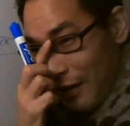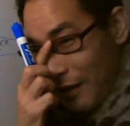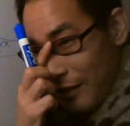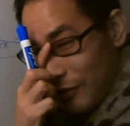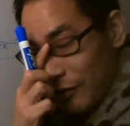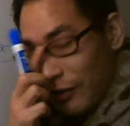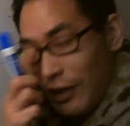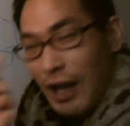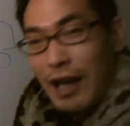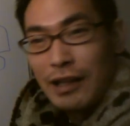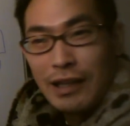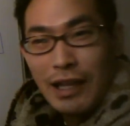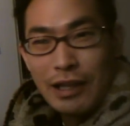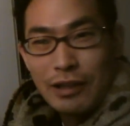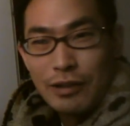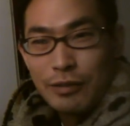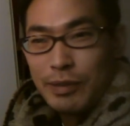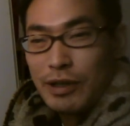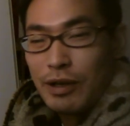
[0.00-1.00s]
So yeah,
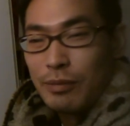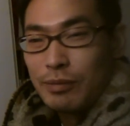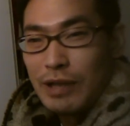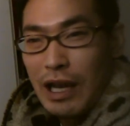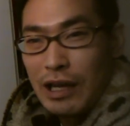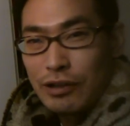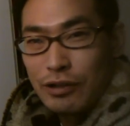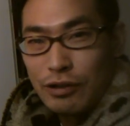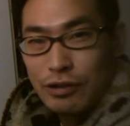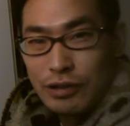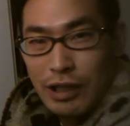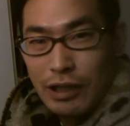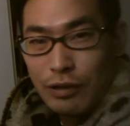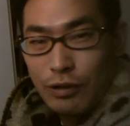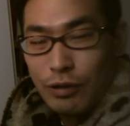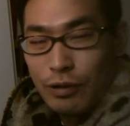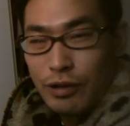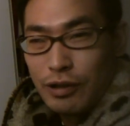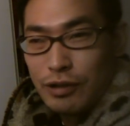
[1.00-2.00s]
they become doctors and
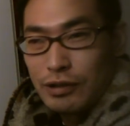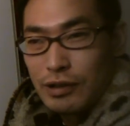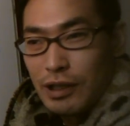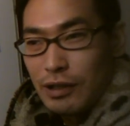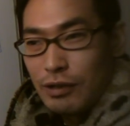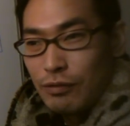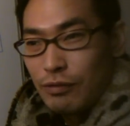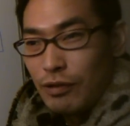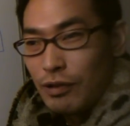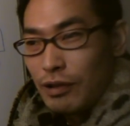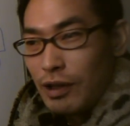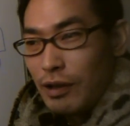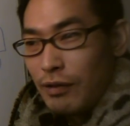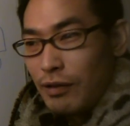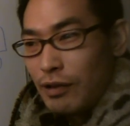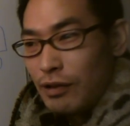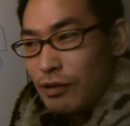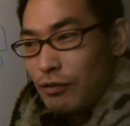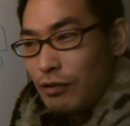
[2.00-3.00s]
lawyers and
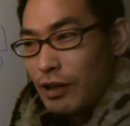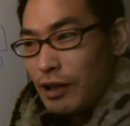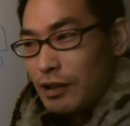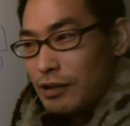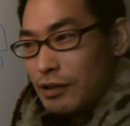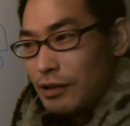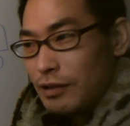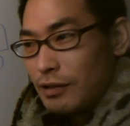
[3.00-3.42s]
whatever, right?